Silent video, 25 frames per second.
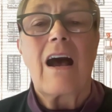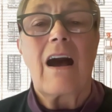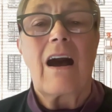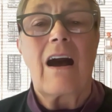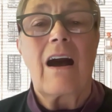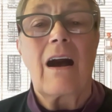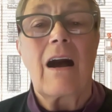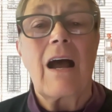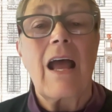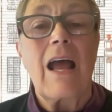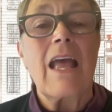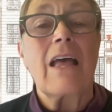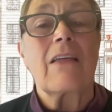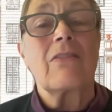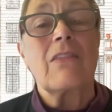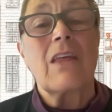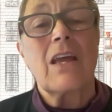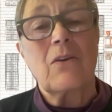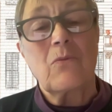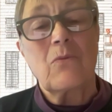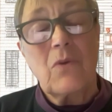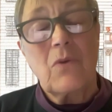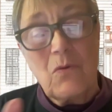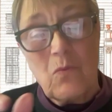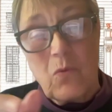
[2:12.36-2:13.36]
And
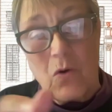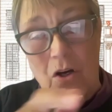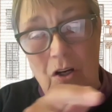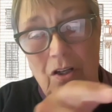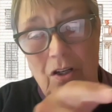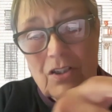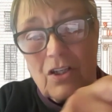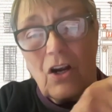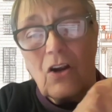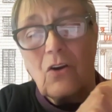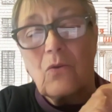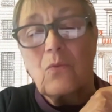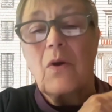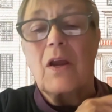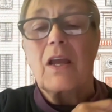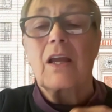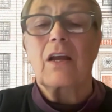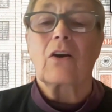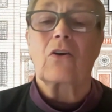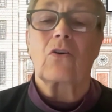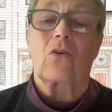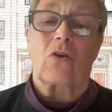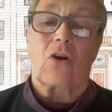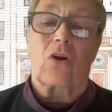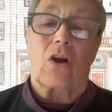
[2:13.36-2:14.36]
then we worked our way
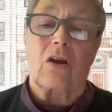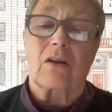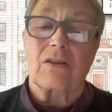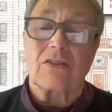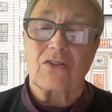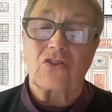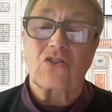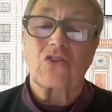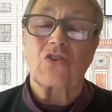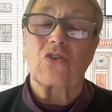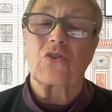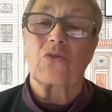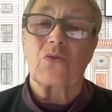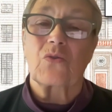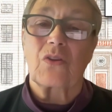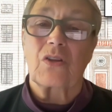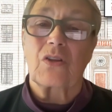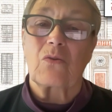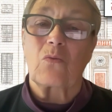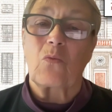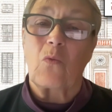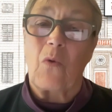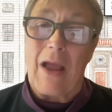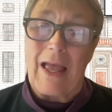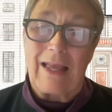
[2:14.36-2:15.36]
across to
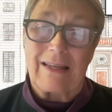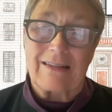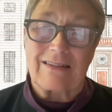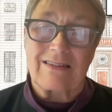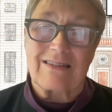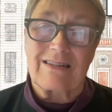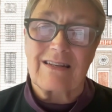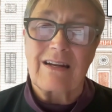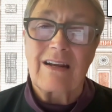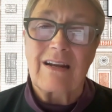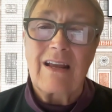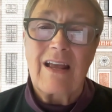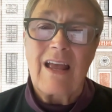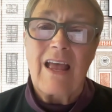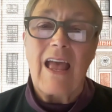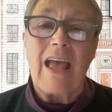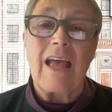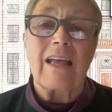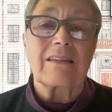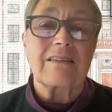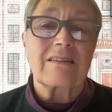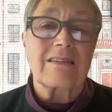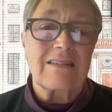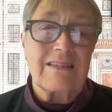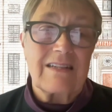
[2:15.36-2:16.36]
the west
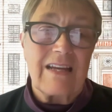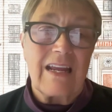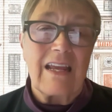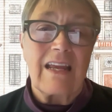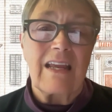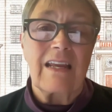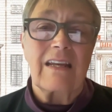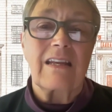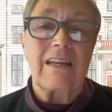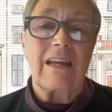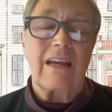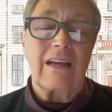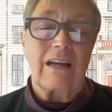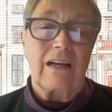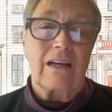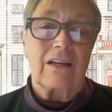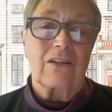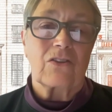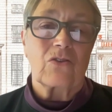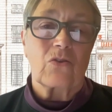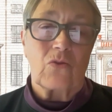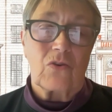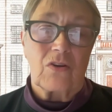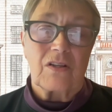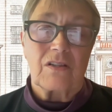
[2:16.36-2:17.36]
and stayed
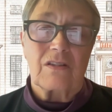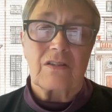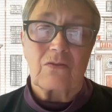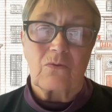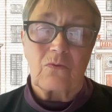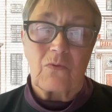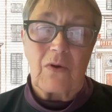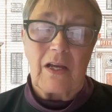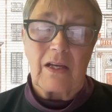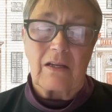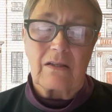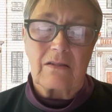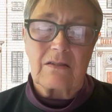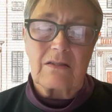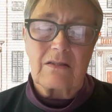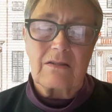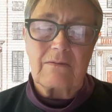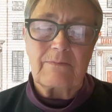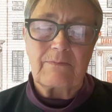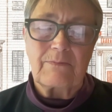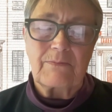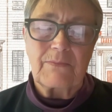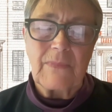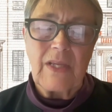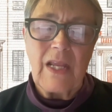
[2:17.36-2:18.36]
towards the west.
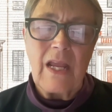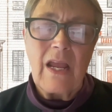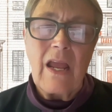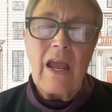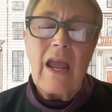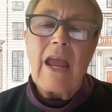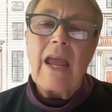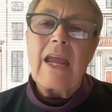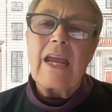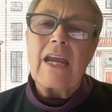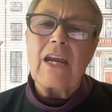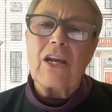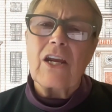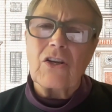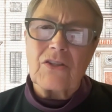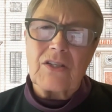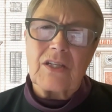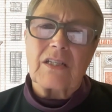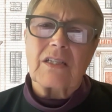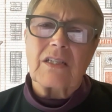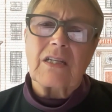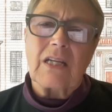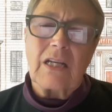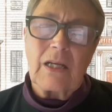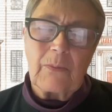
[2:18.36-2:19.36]
Here's
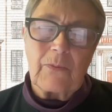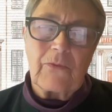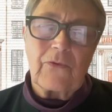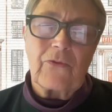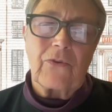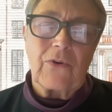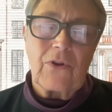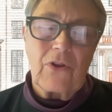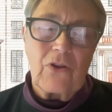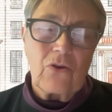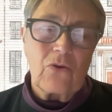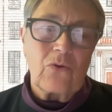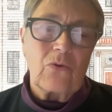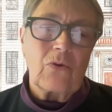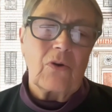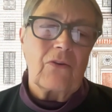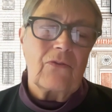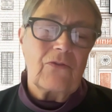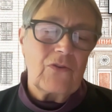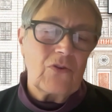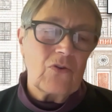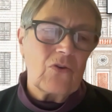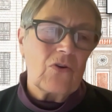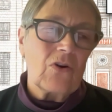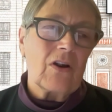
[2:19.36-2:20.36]
a tip for you
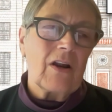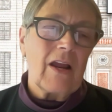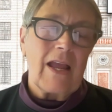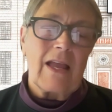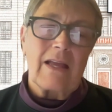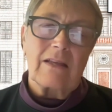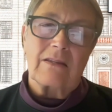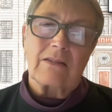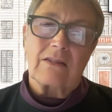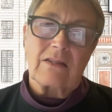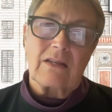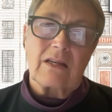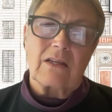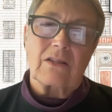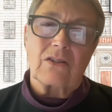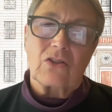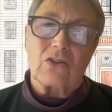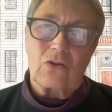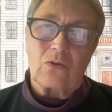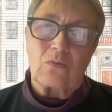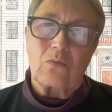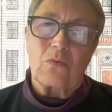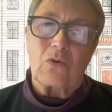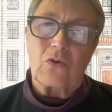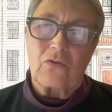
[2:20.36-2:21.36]
if your
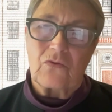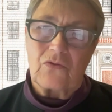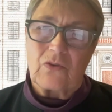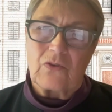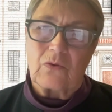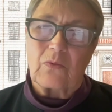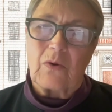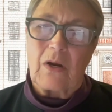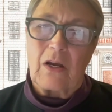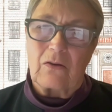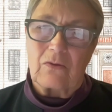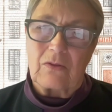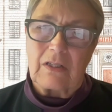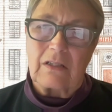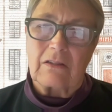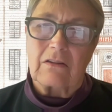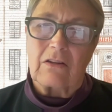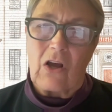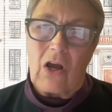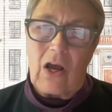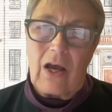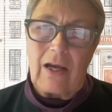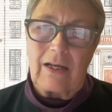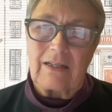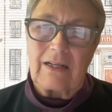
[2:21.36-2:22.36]
ancestor moved around a
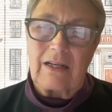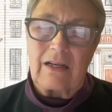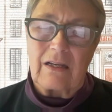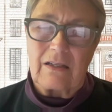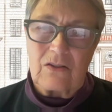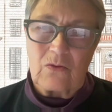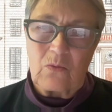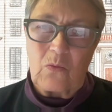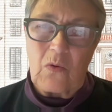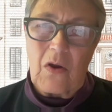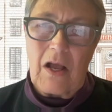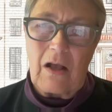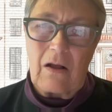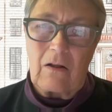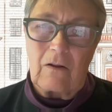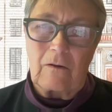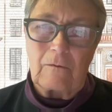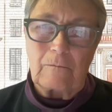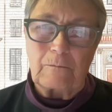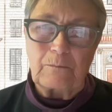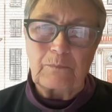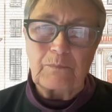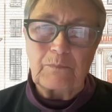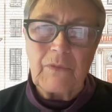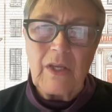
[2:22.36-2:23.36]
lot as
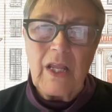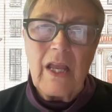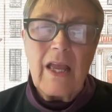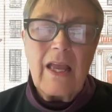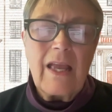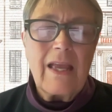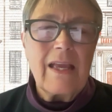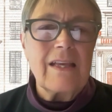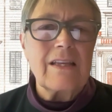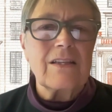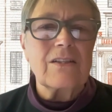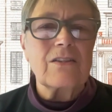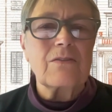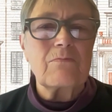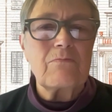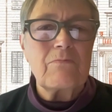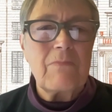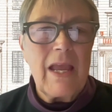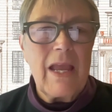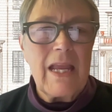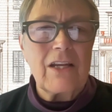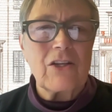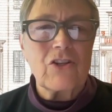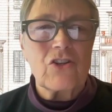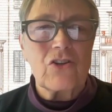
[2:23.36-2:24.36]
well, is
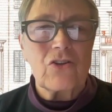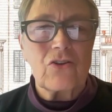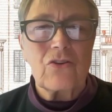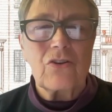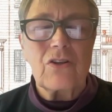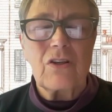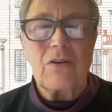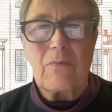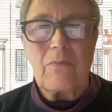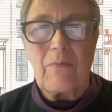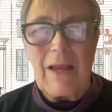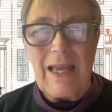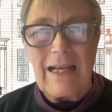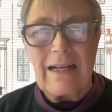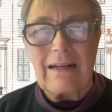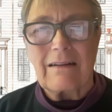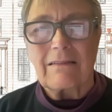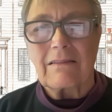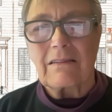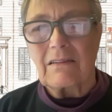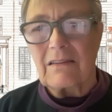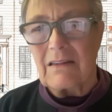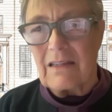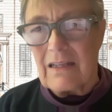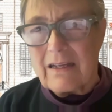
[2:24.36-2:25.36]
make sure you make
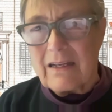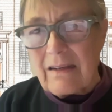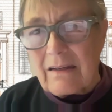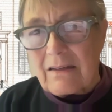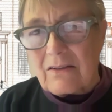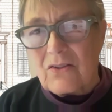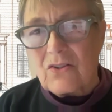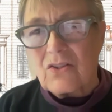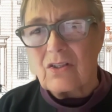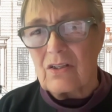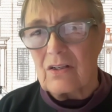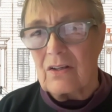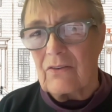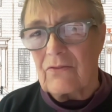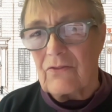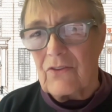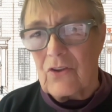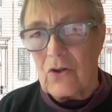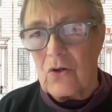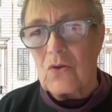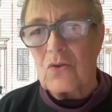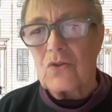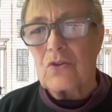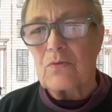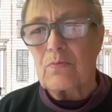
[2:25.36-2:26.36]
a list of
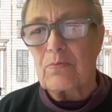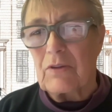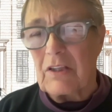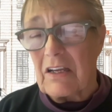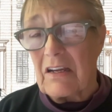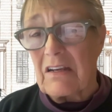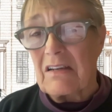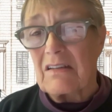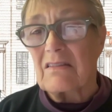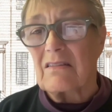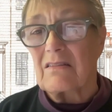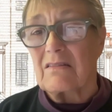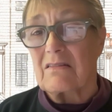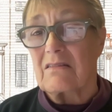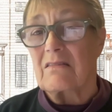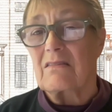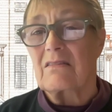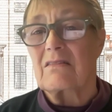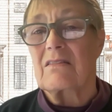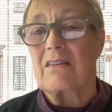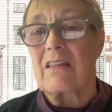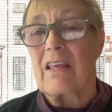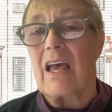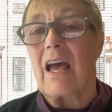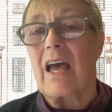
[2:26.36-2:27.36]
those
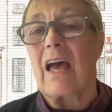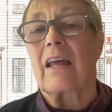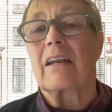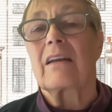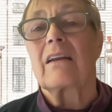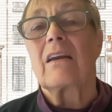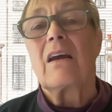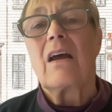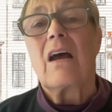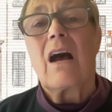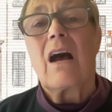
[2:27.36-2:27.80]
places that